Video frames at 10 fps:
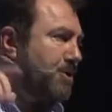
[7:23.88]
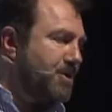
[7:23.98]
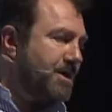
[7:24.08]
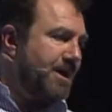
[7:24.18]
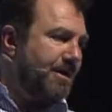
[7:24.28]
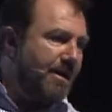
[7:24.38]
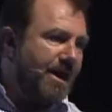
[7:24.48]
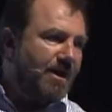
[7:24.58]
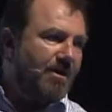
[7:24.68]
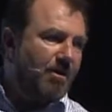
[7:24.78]
you see it
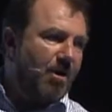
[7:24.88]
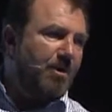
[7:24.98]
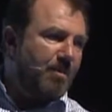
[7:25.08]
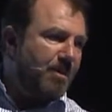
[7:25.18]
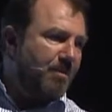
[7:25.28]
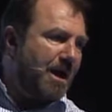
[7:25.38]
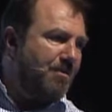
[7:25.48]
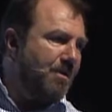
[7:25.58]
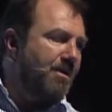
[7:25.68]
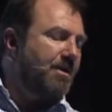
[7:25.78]
there, on the bit of
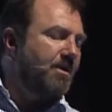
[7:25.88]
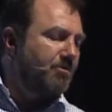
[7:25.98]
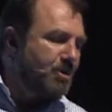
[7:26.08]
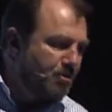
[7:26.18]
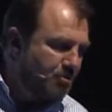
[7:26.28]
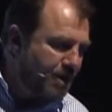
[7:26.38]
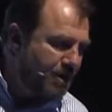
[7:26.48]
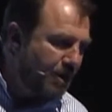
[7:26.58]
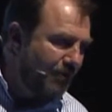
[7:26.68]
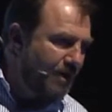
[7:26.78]
paper. Richard reached
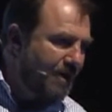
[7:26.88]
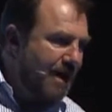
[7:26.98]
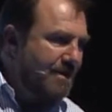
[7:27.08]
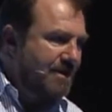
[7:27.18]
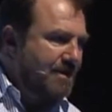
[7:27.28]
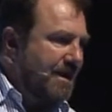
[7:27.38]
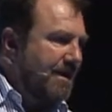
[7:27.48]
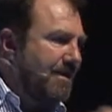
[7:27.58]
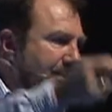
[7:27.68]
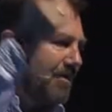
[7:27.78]
over the desk and said,
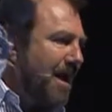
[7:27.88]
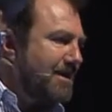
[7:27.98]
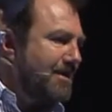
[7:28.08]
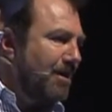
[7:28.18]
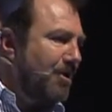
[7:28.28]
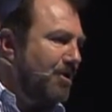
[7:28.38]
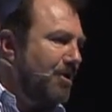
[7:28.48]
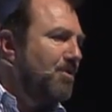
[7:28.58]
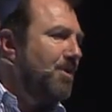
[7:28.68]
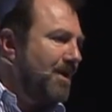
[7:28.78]
That's the
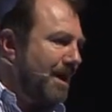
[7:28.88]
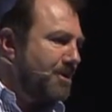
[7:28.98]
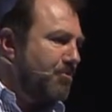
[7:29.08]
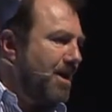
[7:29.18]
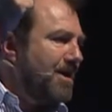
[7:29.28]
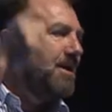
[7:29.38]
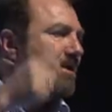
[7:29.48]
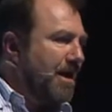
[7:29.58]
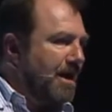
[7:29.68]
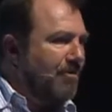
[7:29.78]
logo, that's great,
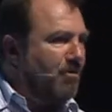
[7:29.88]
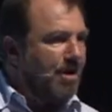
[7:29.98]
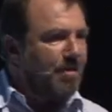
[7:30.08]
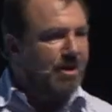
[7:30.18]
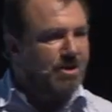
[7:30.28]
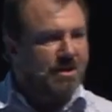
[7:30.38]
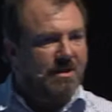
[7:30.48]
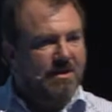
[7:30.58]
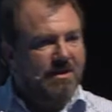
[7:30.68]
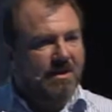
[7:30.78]
thank you very much.
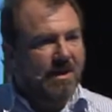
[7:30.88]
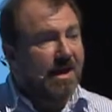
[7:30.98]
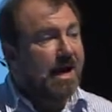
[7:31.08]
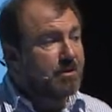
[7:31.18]
And that was